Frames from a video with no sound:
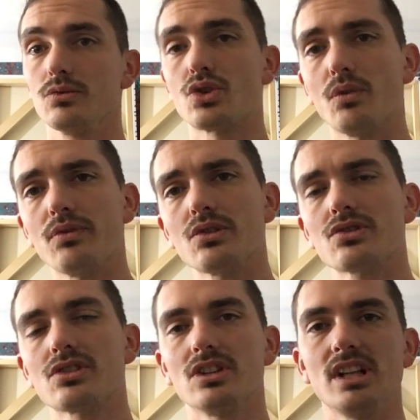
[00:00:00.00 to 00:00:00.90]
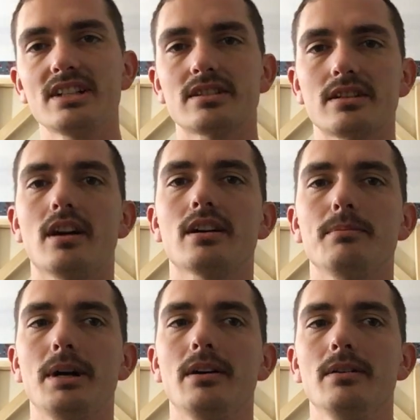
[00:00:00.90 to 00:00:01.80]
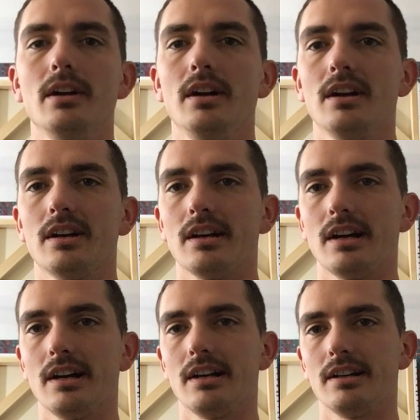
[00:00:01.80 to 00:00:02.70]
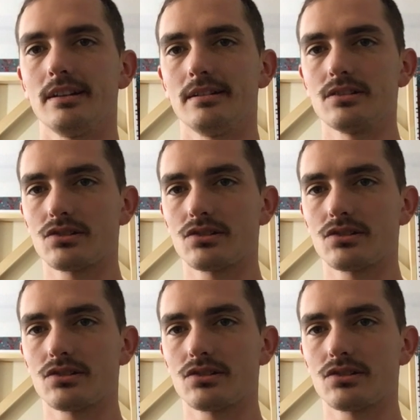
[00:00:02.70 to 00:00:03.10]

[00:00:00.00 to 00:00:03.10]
So first, let's talk about uh,